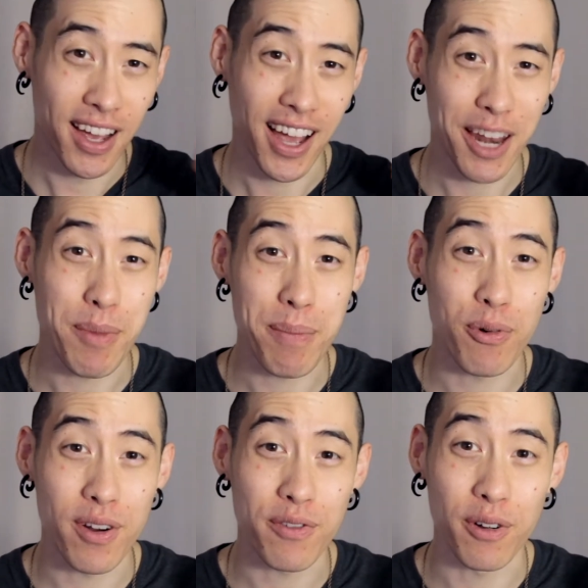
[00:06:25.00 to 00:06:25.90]
Out of my
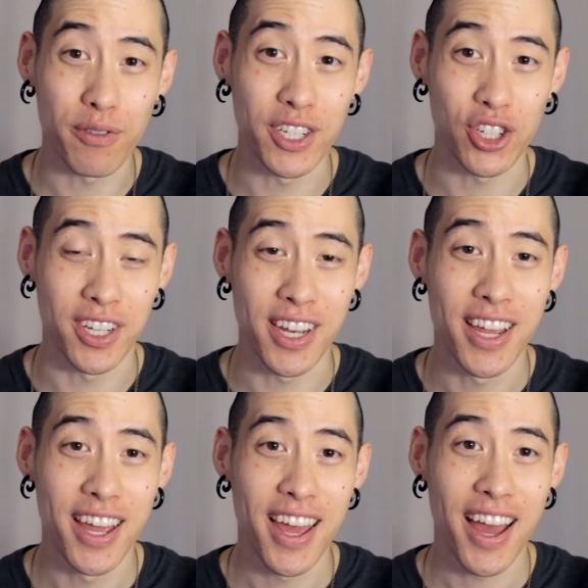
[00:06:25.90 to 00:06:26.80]
peripheral vision,
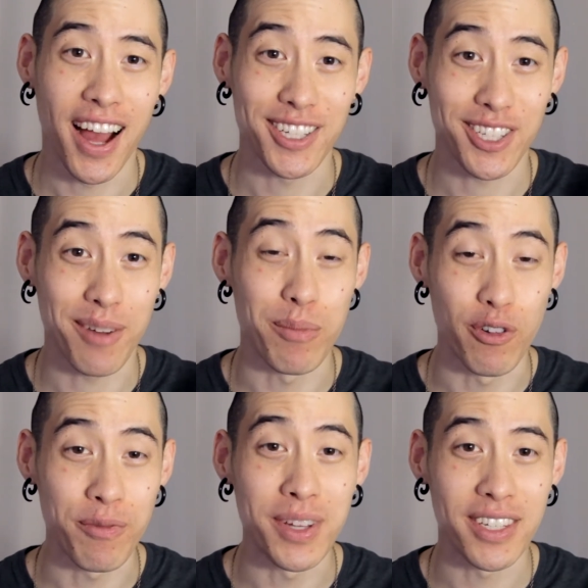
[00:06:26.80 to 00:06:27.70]
I saw
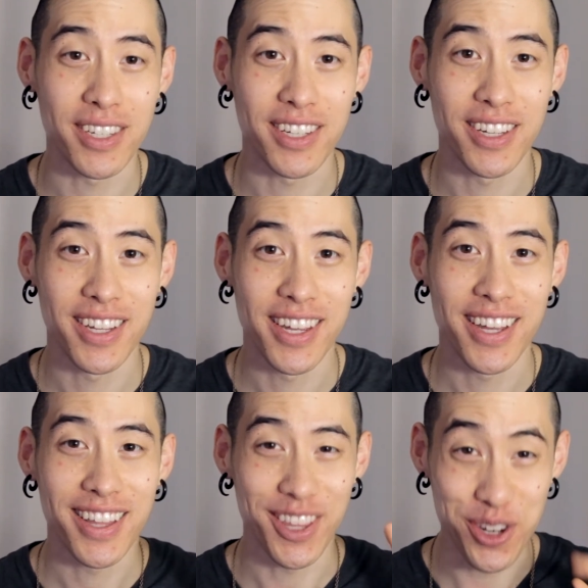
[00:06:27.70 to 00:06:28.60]
movement.
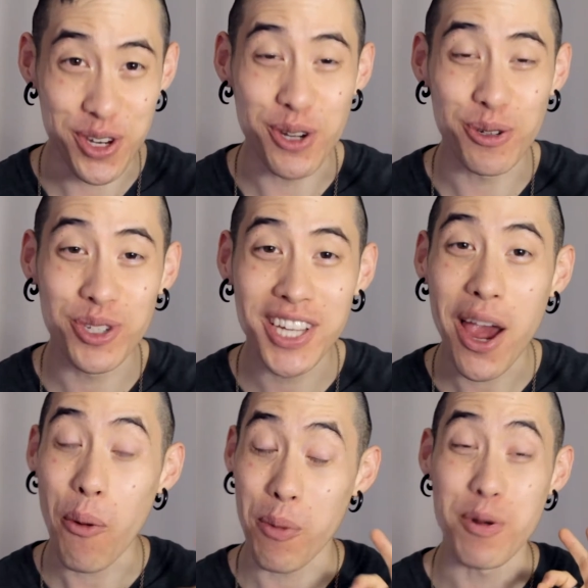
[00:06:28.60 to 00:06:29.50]
The dudes
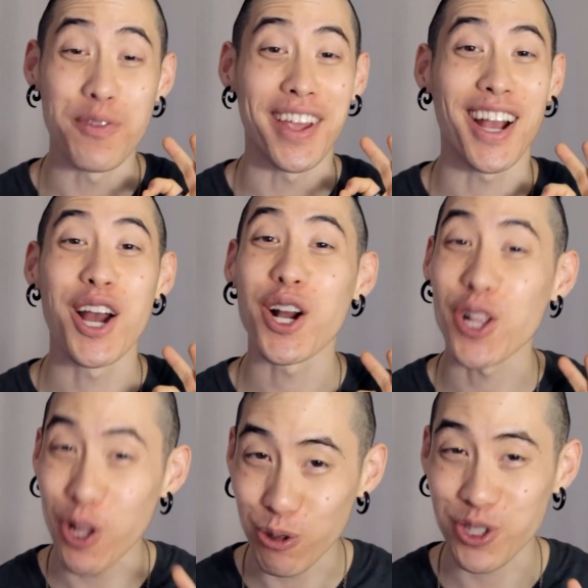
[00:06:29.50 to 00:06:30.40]
were moving
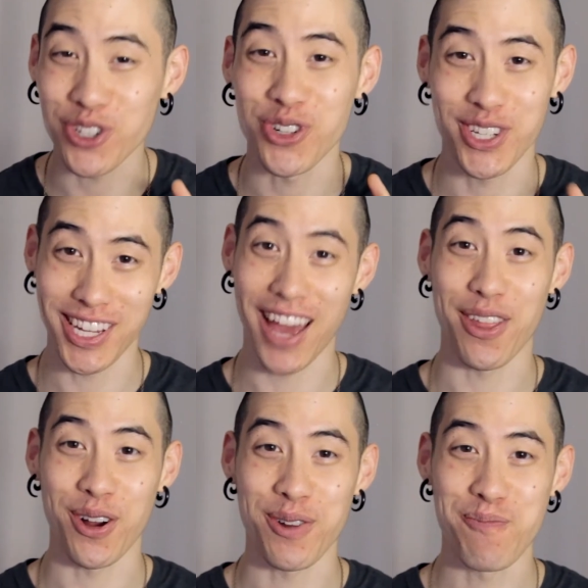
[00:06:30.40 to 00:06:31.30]
closer
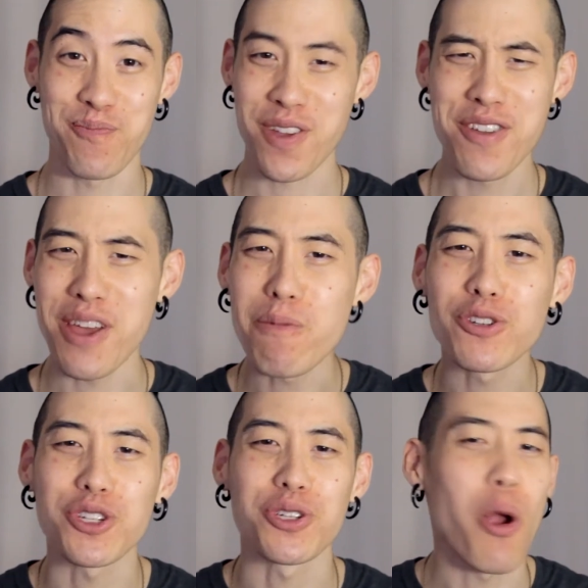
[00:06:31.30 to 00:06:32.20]
together. They
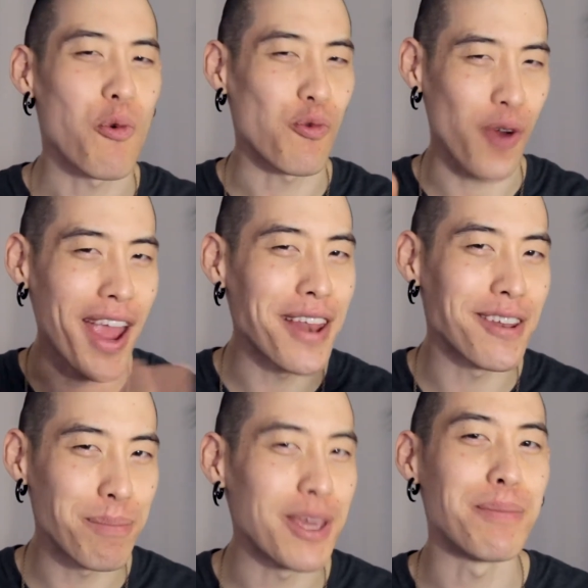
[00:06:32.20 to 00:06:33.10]
weren't just
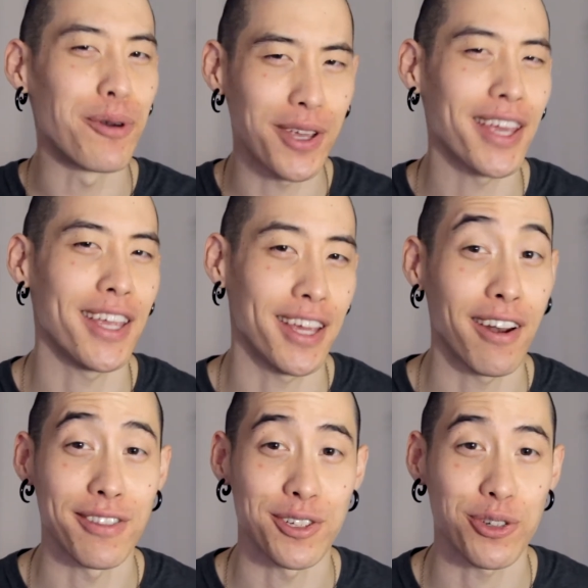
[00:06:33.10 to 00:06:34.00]
random people kicking it
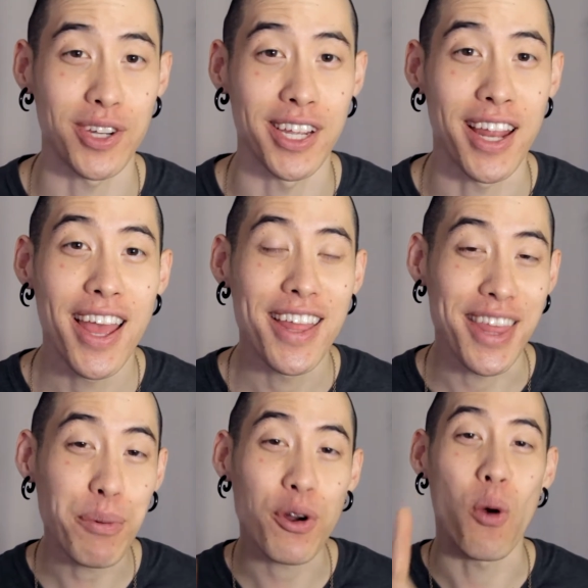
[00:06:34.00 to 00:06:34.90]
on the street.
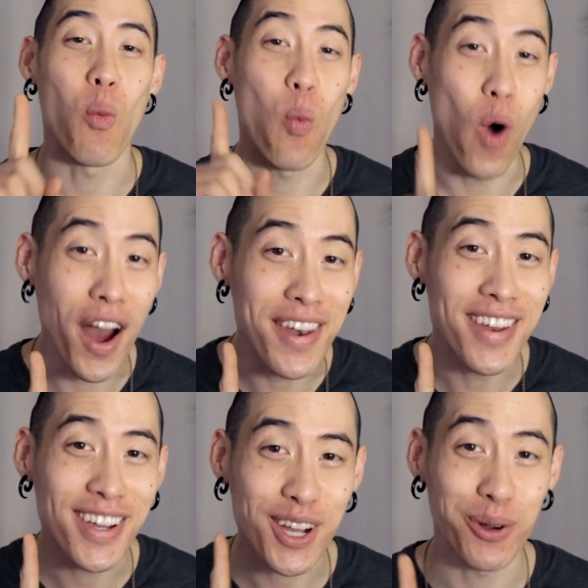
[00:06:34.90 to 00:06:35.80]
They were
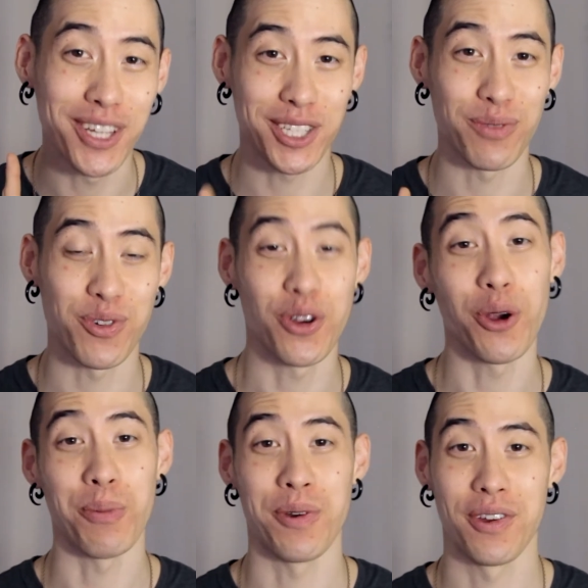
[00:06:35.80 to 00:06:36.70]
one cohesive group,